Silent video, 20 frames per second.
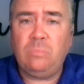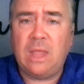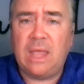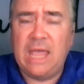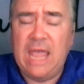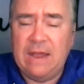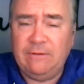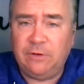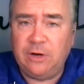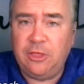
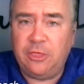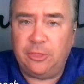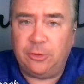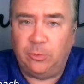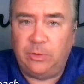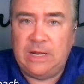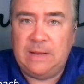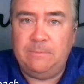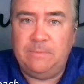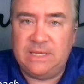every
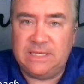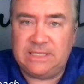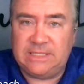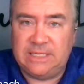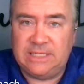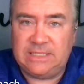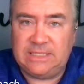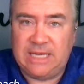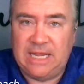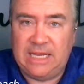3
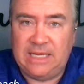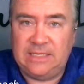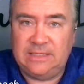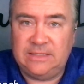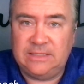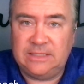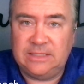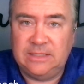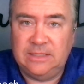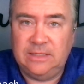business
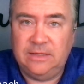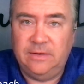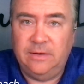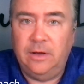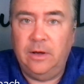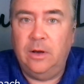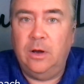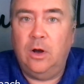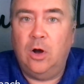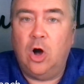days
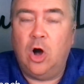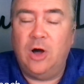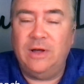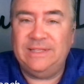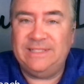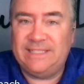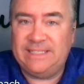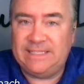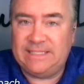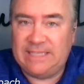
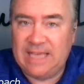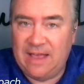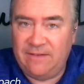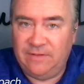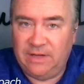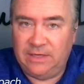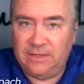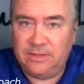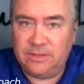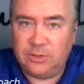on
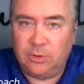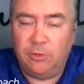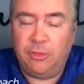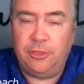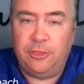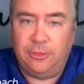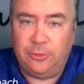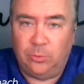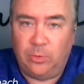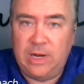7, so
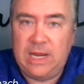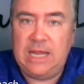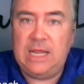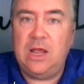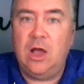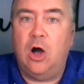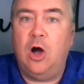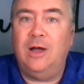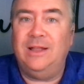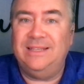3
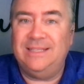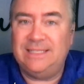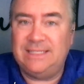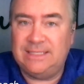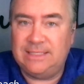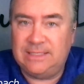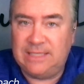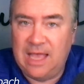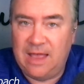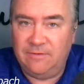on
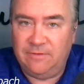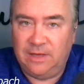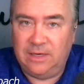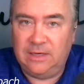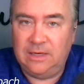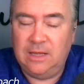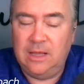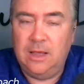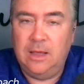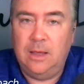
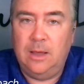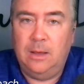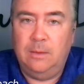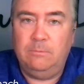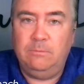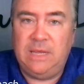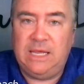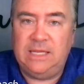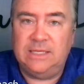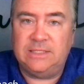7
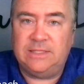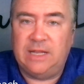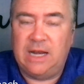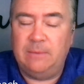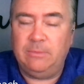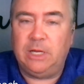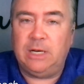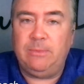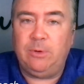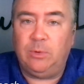means that
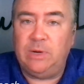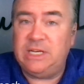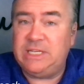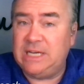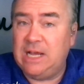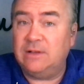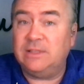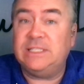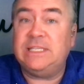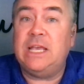I'm going to be
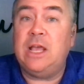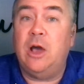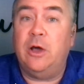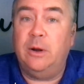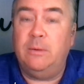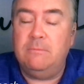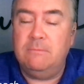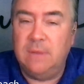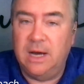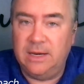reaching out, say,
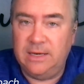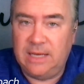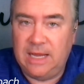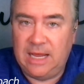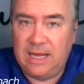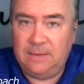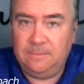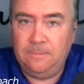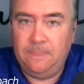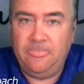on a
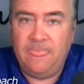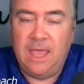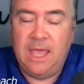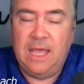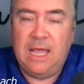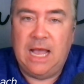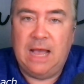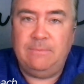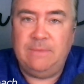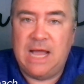Monday.
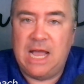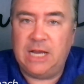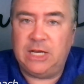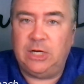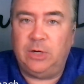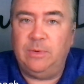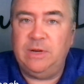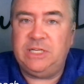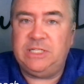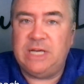I'm not
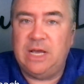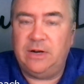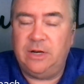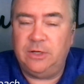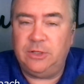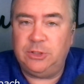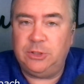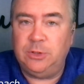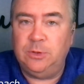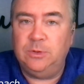going to reach out
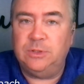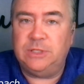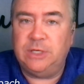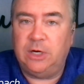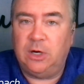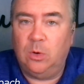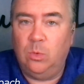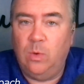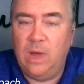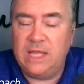on
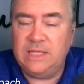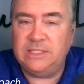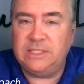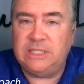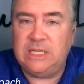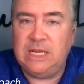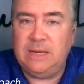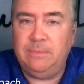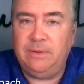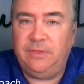Tuesday or
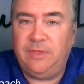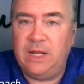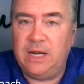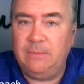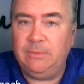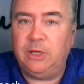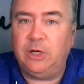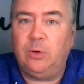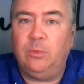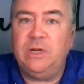Wednesday, but then
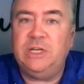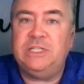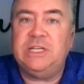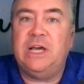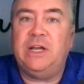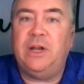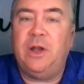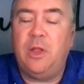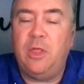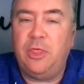I'm going to reach
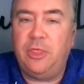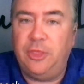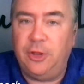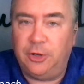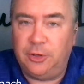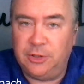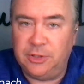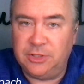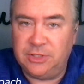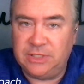out on a
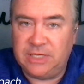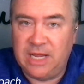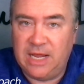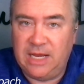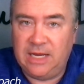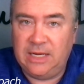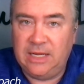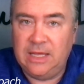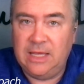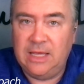Thursday.